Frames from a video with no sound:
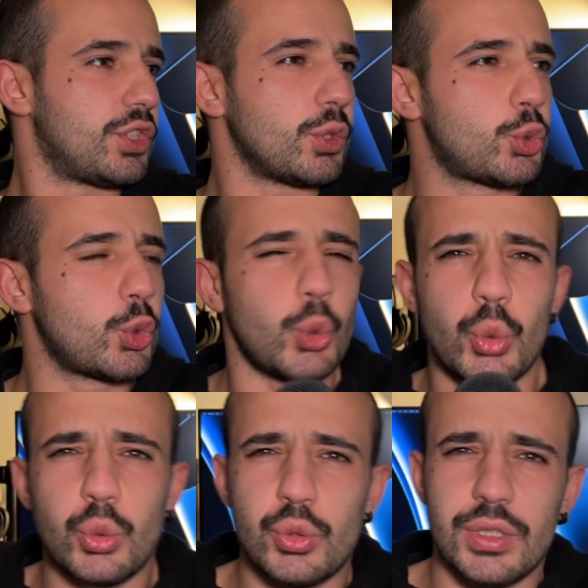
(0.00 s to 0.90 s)

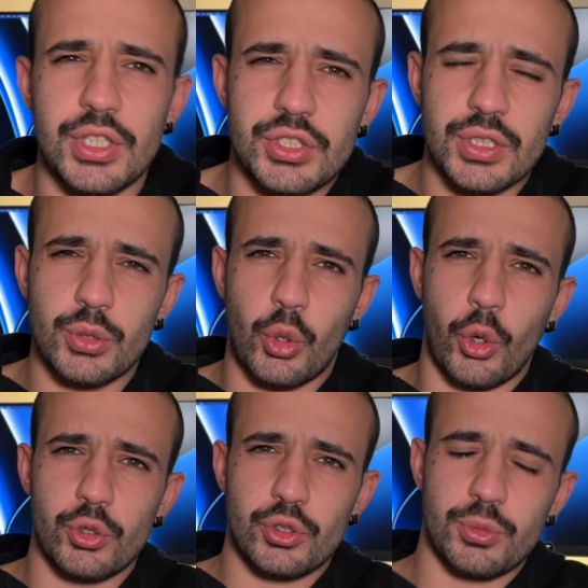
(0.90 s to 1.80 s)
schools, digital
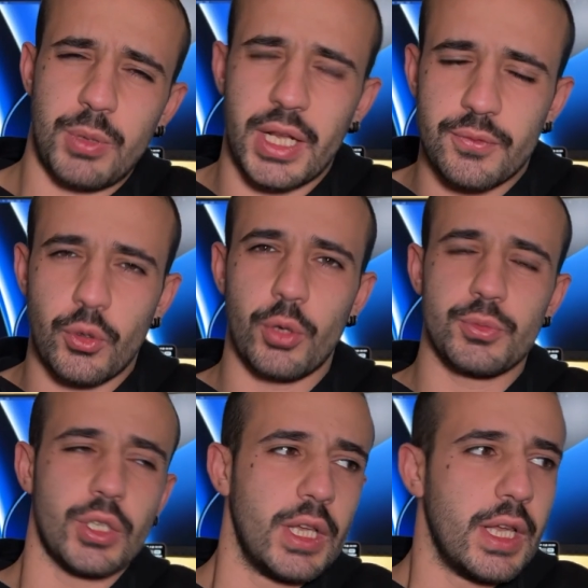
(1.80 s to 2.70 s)
course
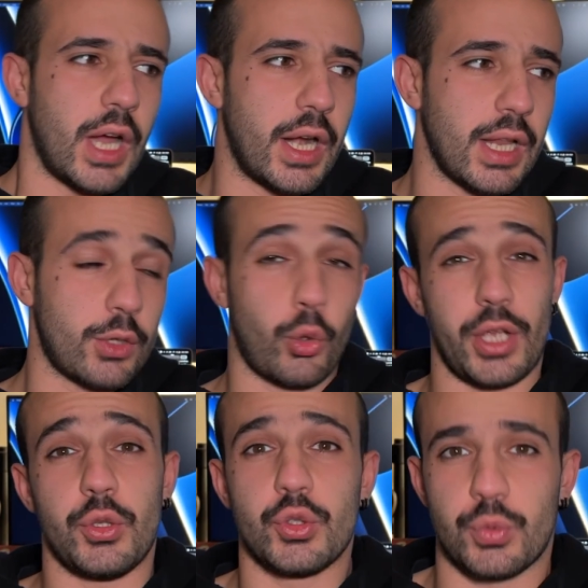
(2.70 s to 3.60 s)
platforms are like
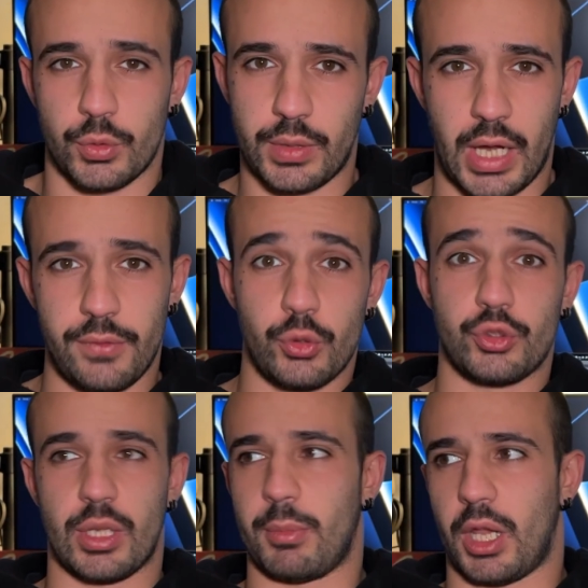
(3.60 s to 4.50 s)
quite useful. I
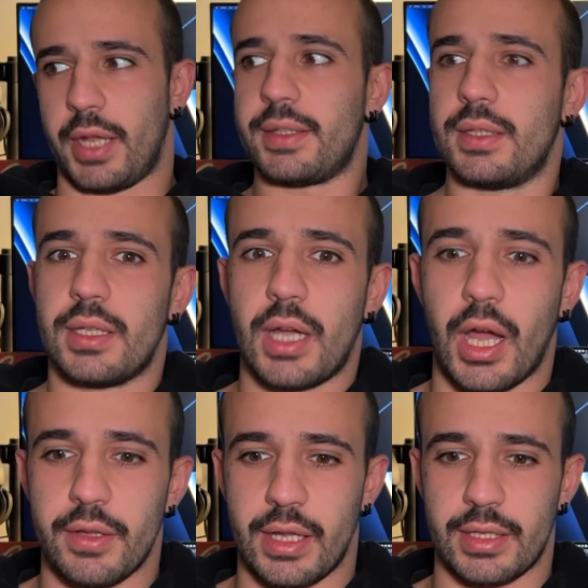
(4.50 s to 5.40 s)
use them a lot.
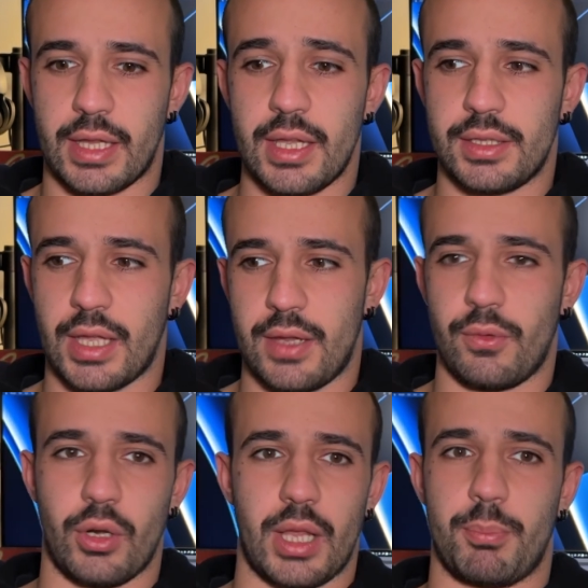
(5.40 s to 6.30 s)
They
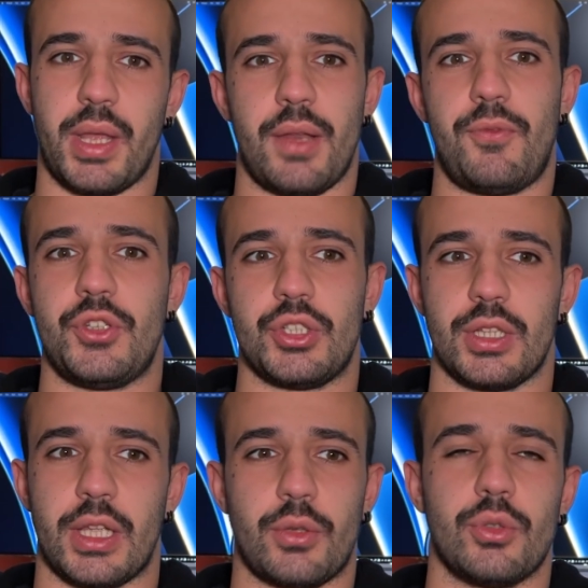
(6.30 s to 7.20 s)
were like beneficial,
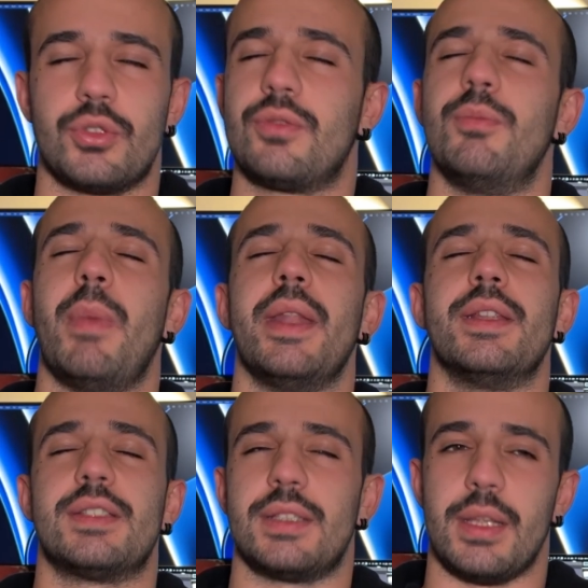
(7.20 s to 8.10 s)
like on a
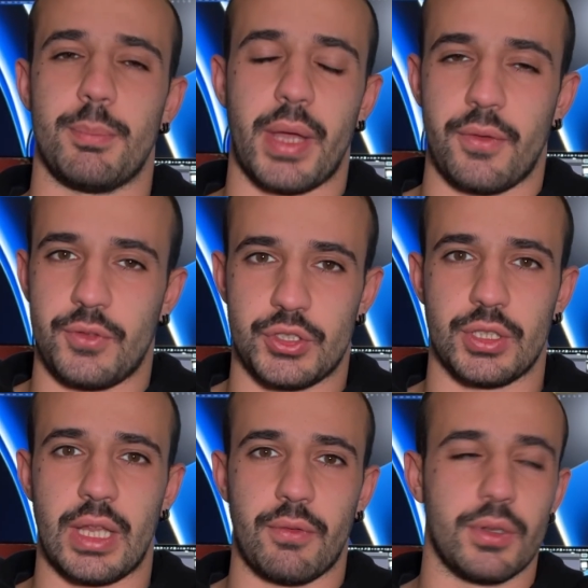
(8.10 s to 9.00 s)
tremendously
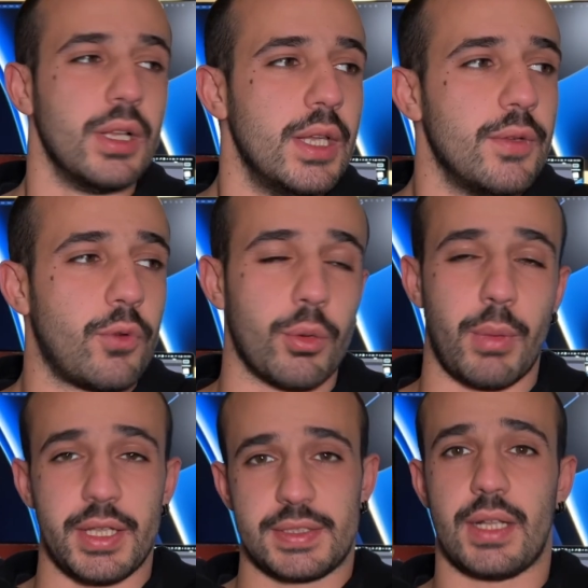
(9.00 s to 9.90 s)
beneficial level for
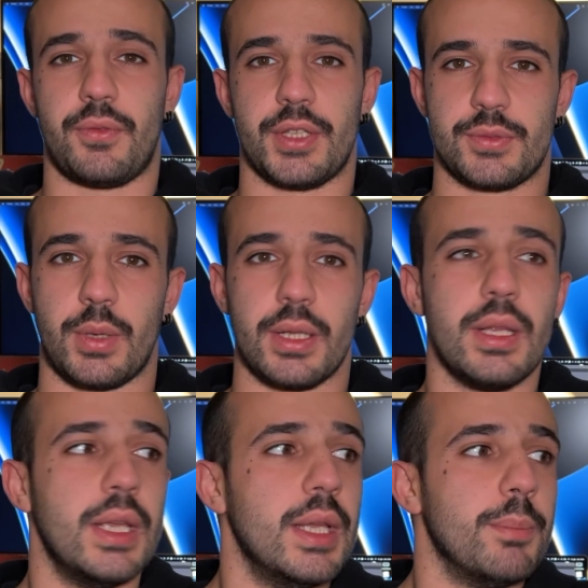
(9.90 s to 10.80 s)
myself as well.
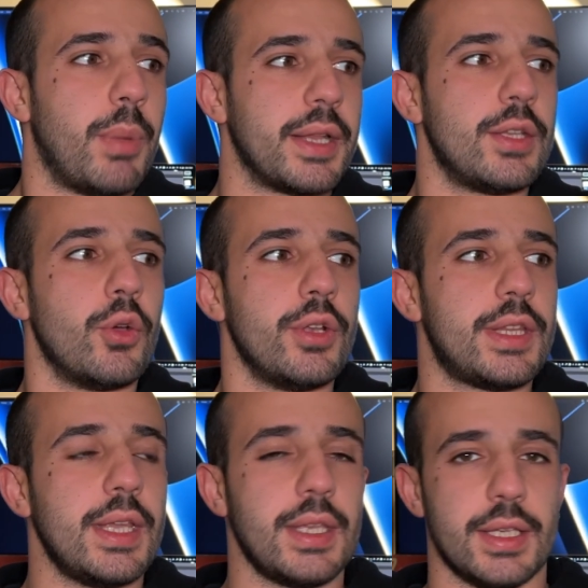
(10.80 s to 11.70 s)
But the only
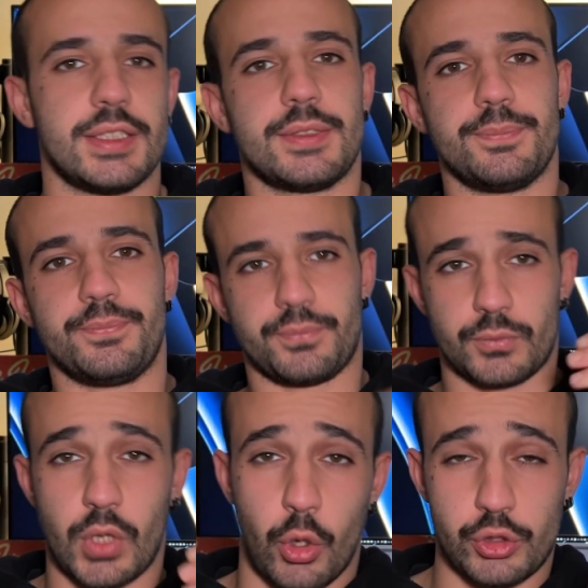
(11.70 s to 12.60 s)
thing is,
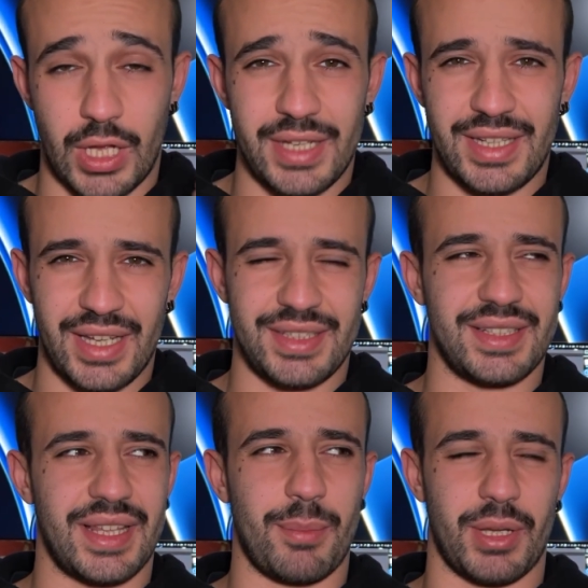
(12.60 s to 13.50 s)
also I
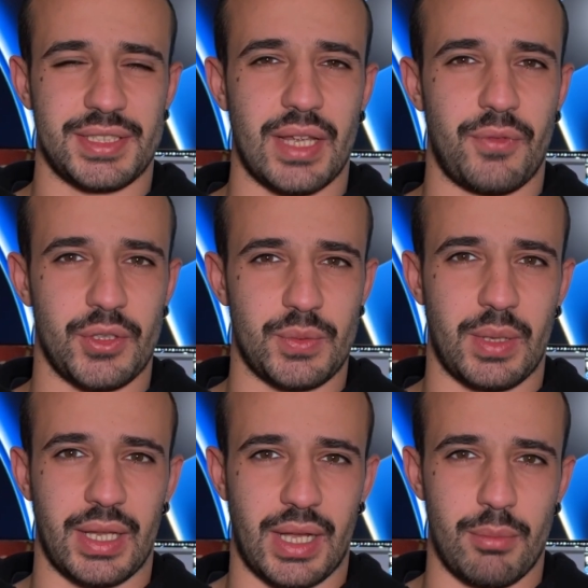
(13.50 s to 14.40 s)
did that myself as
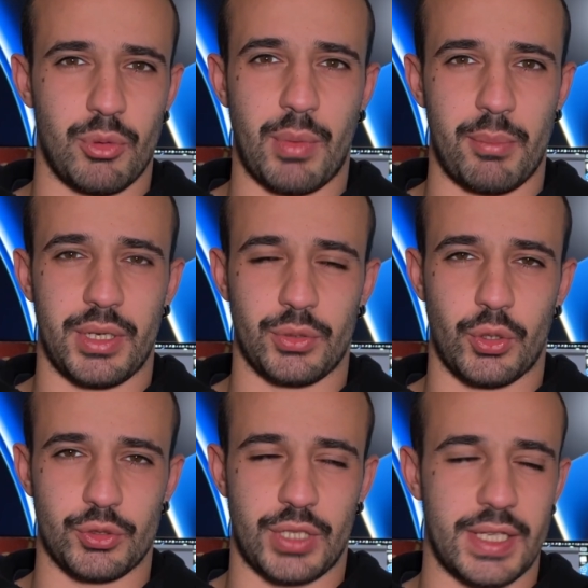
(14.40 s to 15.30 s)
well. Like, I'm remembering
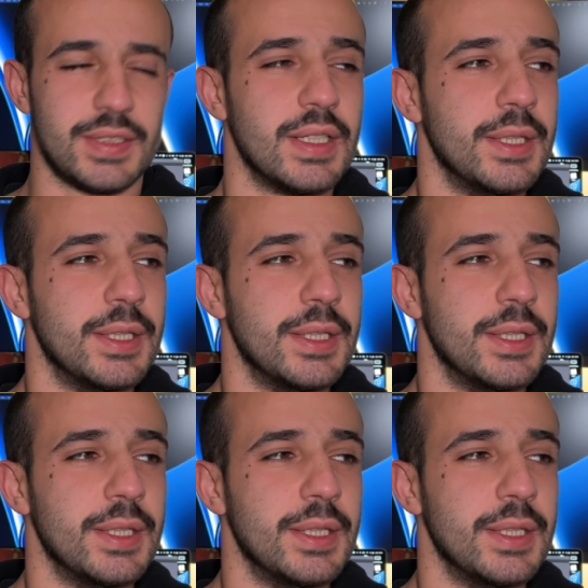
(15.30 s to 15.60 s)
those days